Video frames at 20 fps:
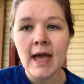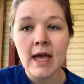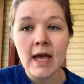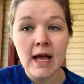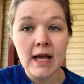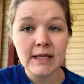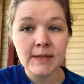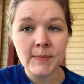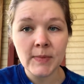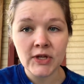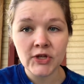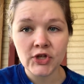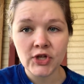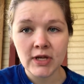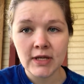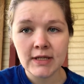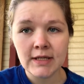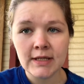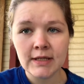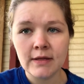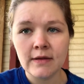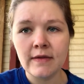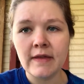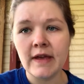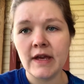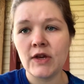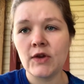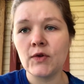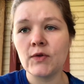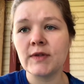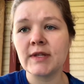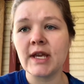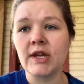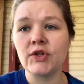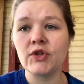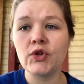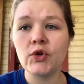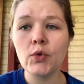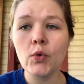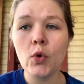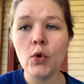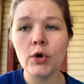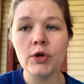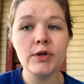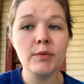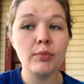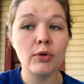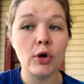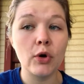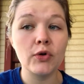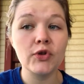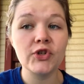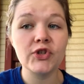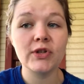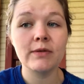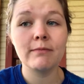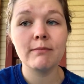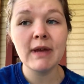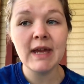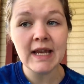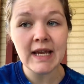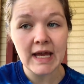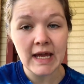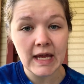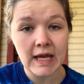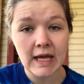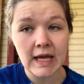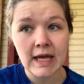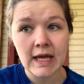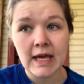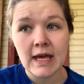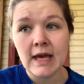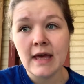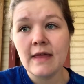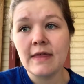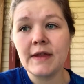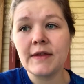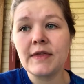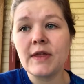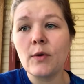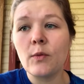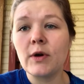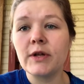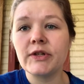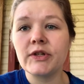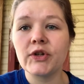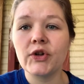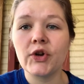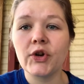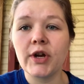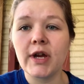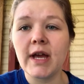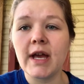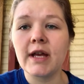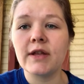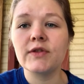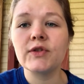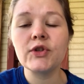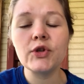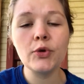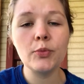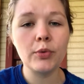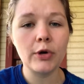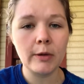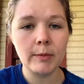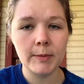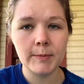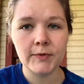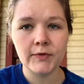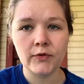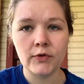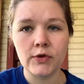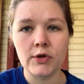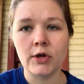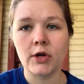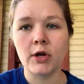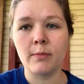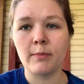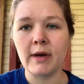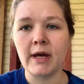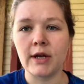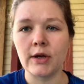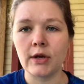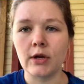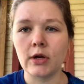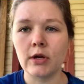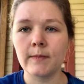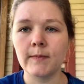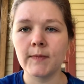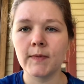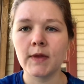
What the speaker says: As mentioned, they use a two-horned approach, meaning that they want to create two problems for their competitor.